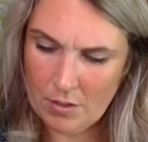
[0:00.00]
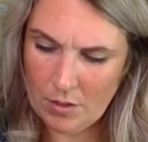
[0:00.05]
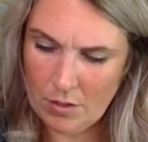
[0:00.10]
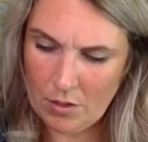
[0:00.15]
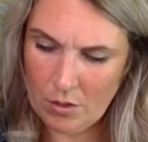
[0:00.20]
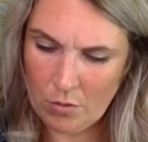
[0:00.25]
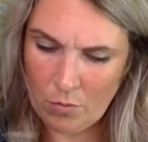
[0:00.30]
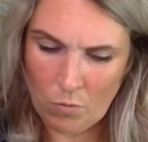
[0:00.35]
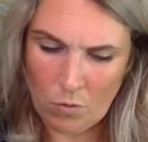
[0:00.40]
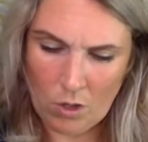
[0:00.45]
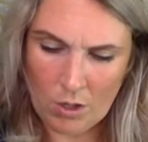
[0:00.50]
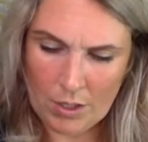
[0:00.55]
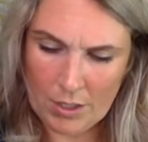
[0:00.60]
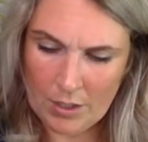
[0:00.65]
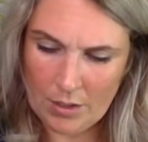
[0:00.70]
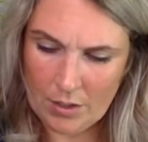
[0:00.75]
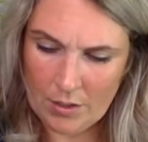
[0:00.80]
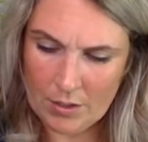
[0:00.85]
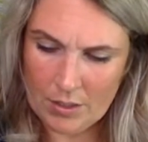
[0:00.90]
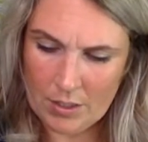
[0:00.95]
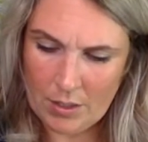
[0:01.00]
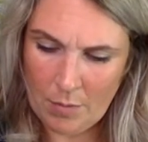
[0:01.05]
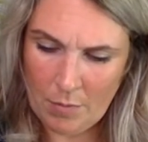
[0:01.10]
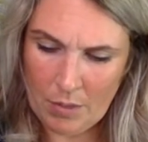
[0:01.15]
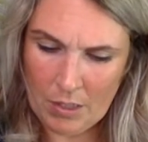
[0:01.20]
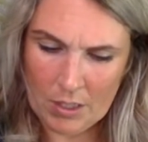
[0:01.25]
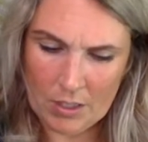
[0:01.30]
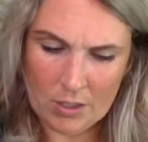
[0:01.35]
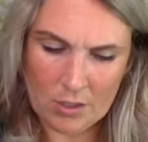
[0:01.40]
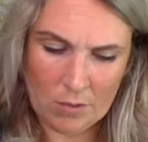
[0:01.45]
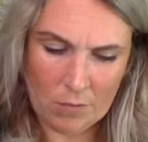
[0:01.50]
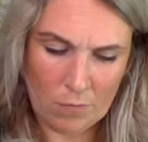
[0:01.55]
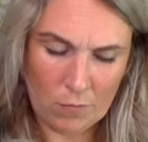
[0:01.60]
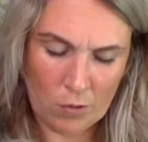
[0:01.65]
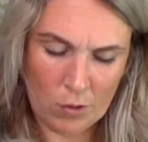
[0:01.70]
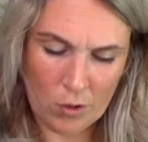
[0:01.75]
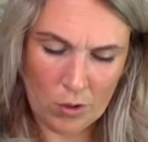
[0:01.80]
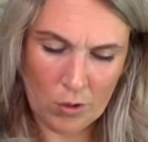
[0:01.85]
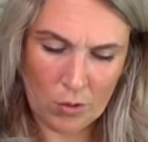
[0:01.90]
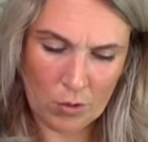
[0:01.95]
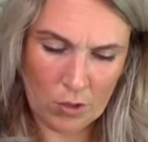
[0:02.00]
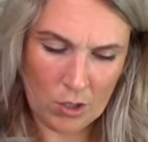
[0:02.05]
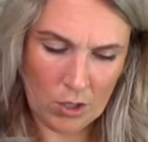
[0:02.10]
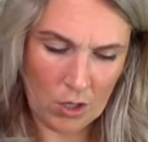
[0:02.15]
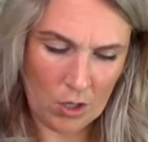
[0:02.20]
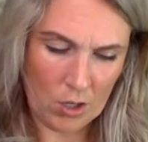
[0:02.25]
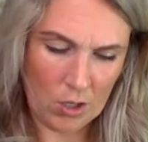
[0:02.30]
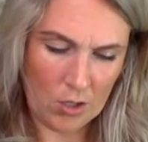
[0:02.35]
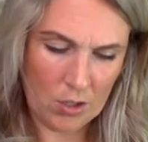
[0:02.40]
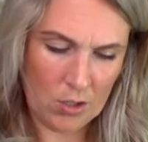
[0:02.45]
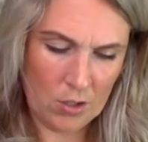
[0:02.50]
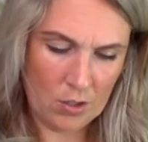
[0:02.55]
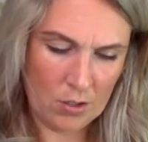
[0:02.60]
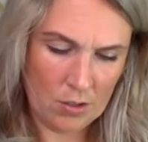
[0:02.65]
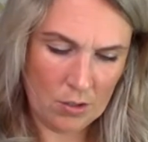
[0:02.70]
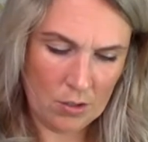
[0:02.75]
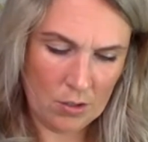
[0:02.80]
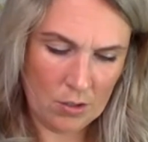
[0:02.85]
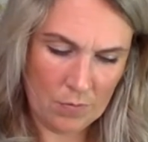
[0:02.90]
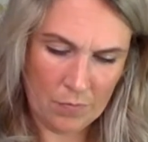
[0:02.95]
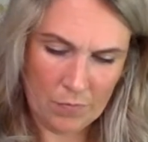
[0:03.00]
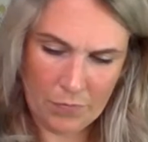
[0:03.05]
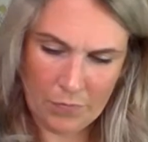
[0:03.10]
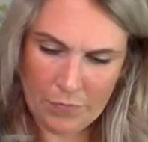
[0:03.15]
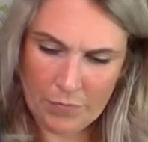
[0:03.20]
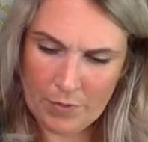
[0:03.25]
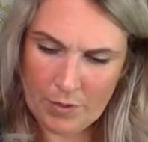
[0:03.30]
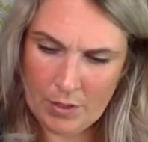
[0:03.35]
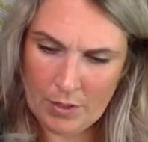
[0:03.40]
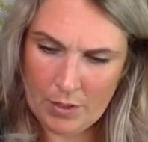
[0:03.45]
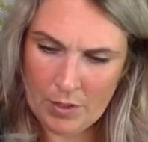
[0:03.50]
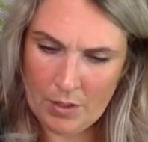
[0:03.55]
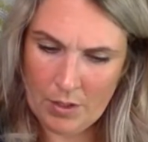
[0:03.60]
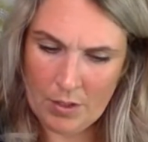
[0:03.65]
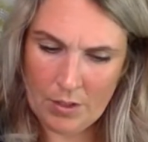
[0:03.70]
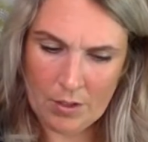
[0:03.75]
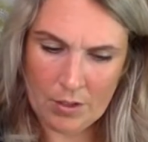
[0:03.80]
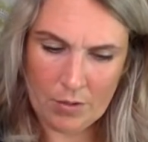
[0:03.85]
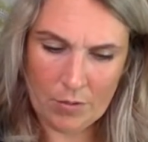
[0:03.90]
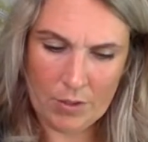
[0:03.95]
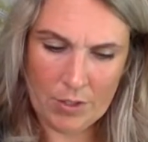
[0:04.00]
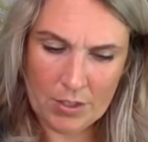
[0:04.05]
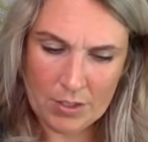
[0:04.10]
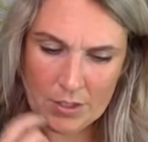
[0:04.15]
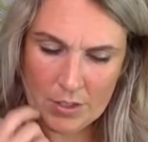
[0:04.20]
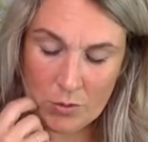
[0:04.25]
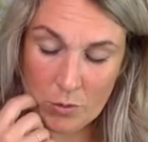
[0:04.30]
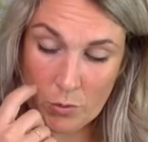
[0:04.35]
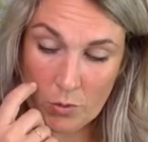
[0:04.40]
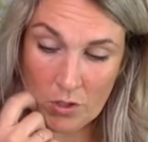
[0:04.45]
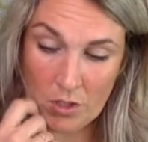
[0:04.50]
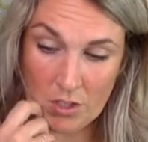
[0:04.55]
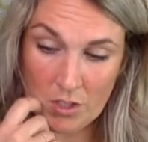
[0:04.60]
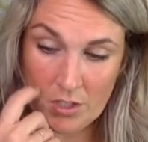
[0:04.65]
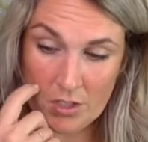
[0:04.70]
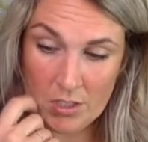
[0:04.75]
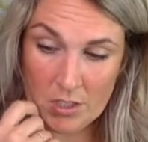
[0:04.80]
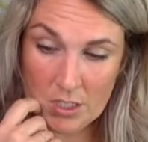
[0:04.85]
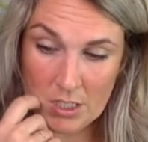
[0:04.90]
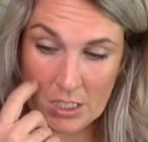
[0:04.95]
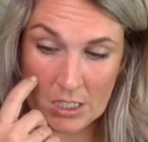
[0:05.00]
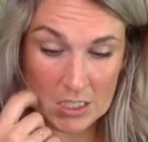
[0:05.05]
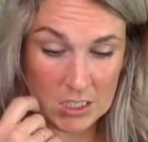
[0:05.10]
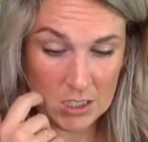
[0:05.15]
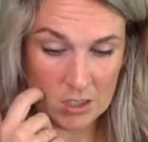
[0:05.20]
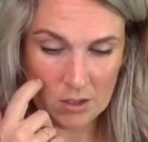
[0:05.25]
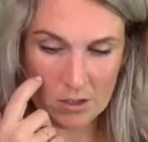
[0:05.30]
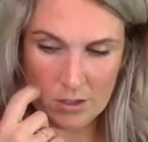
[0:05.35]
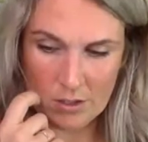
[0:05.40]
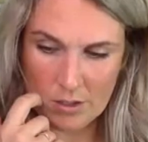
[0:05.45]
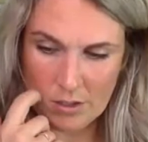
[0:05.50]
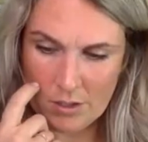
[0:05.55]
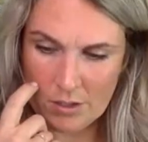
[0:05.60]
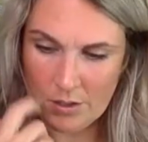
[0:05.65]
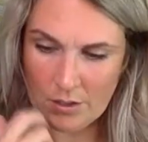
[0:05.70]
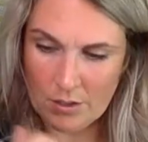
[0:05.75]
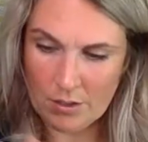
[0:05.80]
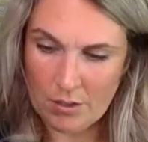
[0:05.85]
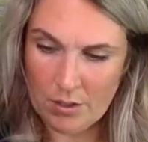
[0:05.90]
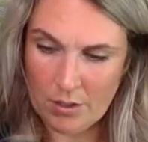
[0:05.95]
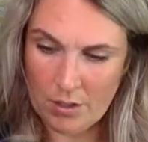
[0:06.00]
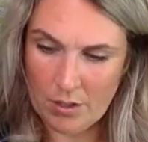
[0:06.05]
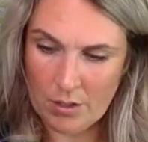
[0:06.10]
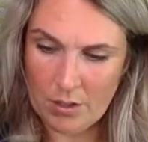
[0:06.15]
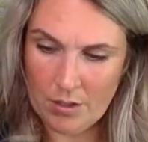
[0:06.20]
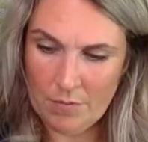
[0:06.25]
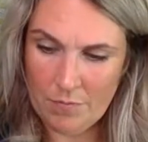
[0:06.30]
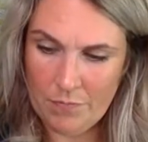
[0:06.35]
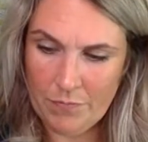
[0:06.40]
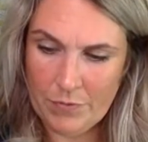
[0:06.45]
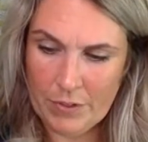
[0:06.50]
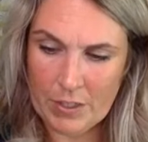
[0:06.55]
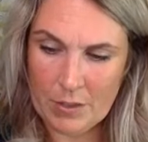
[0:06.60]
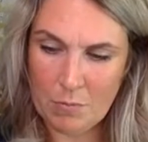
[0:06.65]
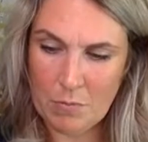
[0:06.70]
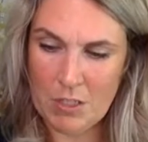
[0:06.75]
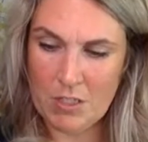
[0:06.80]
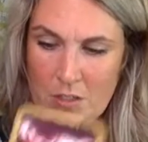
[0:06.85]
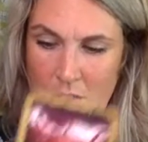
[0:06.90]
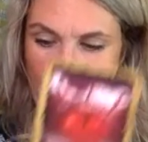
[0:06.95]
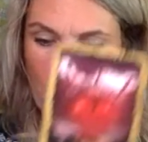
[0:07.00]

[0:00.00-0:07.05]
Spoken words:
they're working on something. It's a Virgo card. 3 of Swords. That's not a good card. That means